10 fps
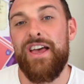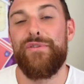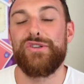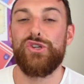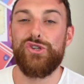
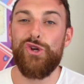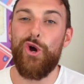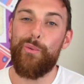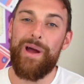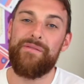That's a
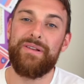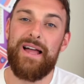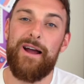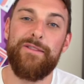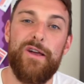sure way of
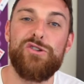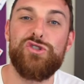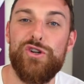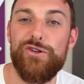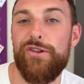allowing those
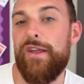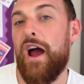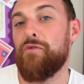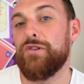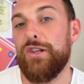children that
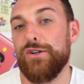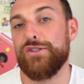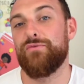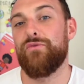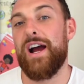are
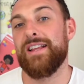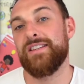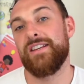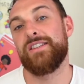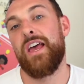reluctant
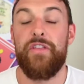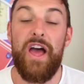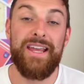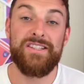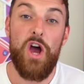writers
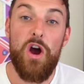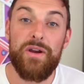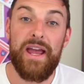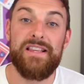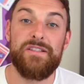that it's
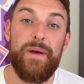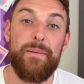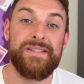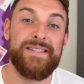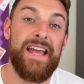okay to
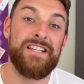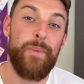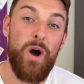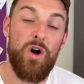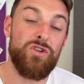make mistakes,
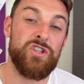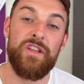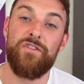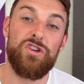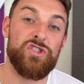but also
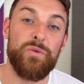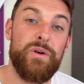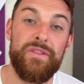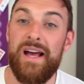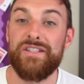they've got
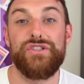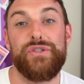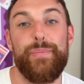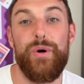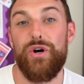someone there to
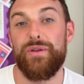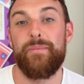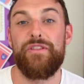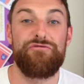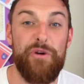support
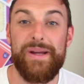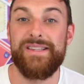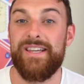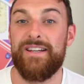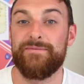them through it.